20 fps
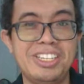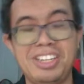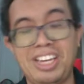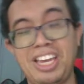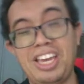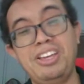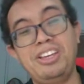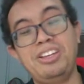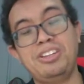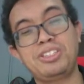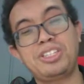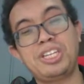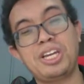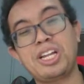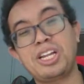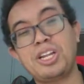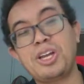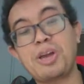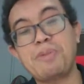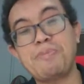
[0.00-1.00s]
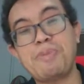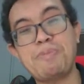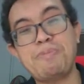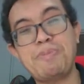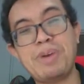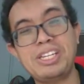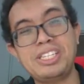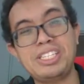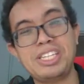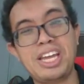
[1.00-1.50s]
okay, you'll take a look at my
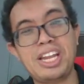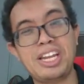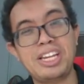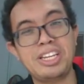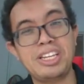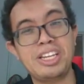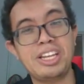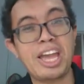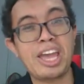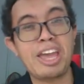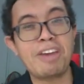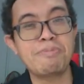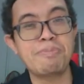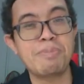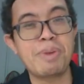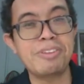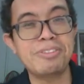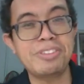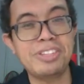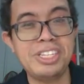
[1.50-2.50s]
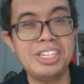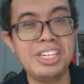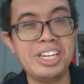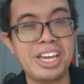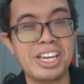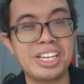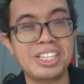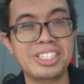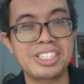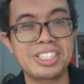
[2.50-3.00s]
bench and I have
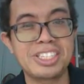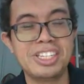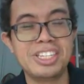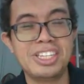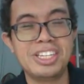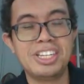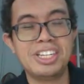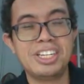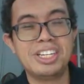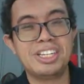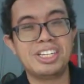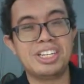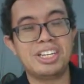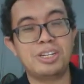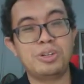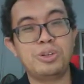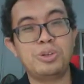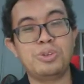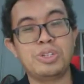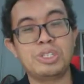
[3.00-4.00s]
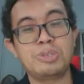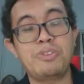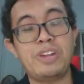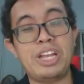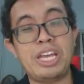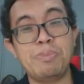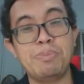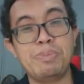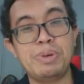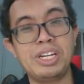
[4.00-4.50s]
Martinez, who was
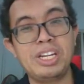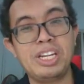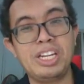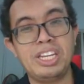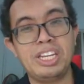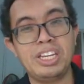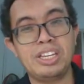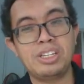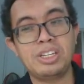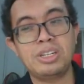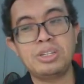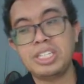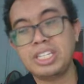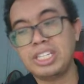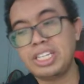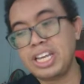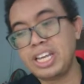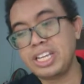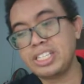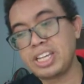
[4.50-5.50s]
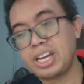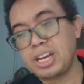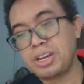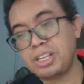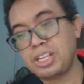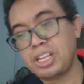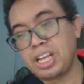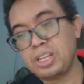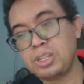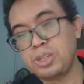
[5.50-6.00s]
playing Burnley. The thing is,
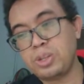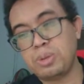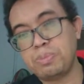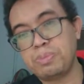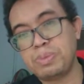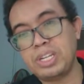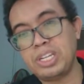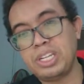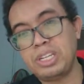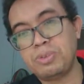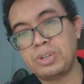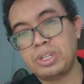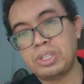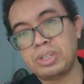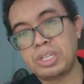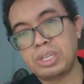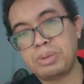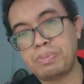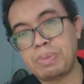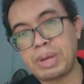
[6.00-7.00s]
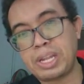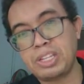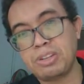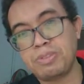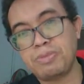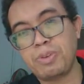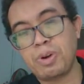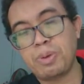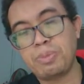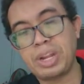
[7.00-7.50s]
I thought Burnley were in better
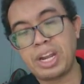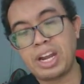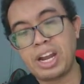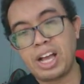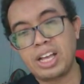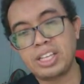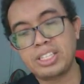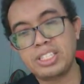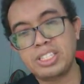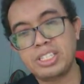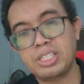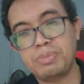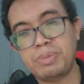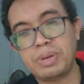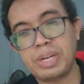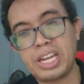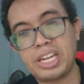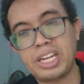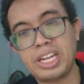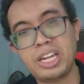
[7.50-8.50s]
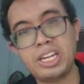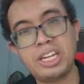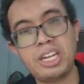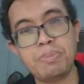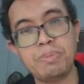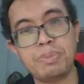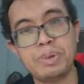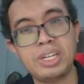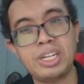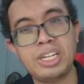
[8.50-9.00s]
form than Arsenal, but at the end of the
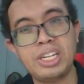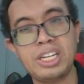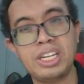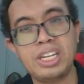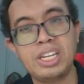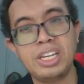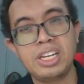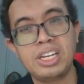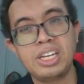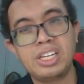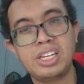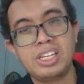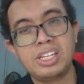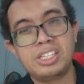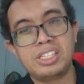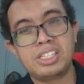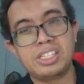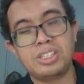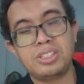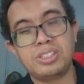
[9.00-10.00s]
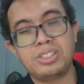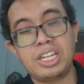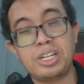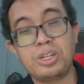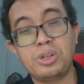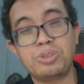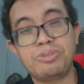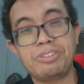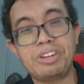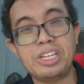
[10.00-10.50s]
day, Burnley, they
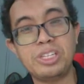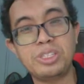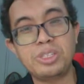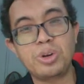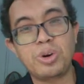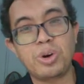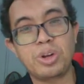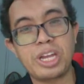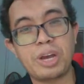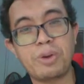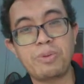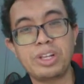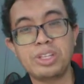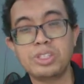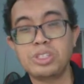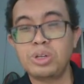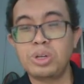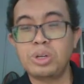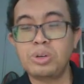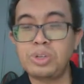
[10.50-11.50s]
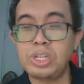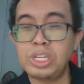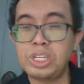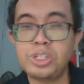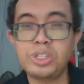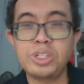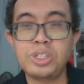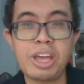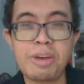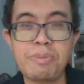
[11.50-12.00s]
don't really score that well. So it
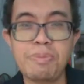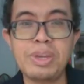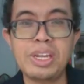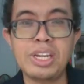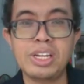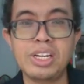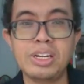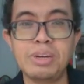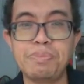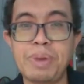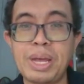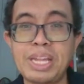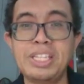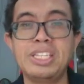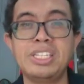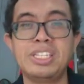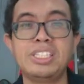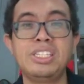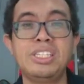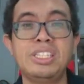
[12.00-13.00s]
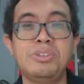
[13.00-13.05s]
should have been a better